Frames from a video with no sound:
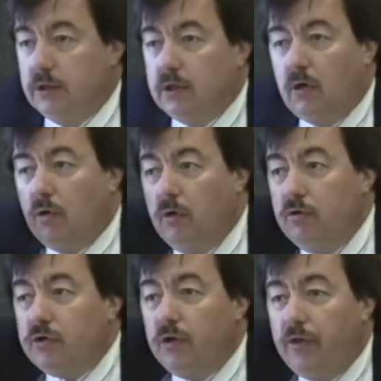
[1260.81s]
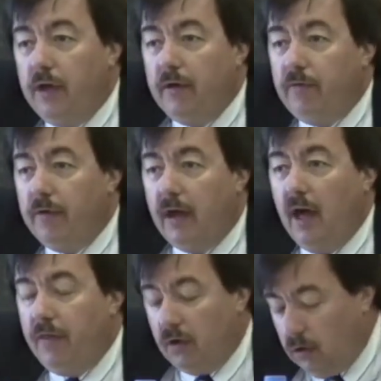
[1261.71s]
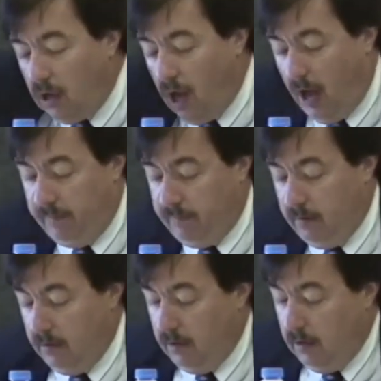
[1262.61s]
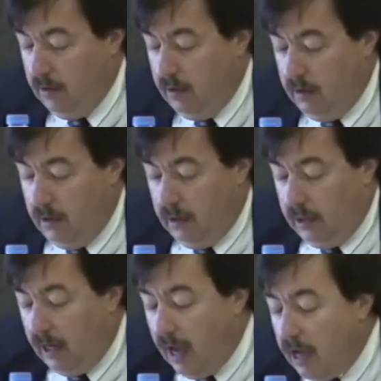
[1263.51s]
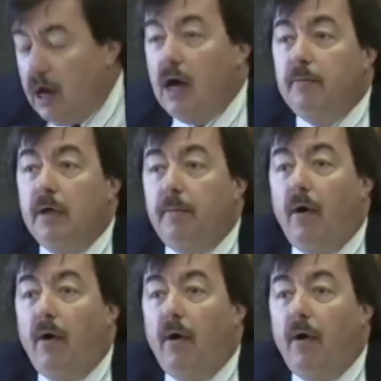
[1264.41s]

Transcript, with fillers: is the crucial thing for the ethical life, cannot be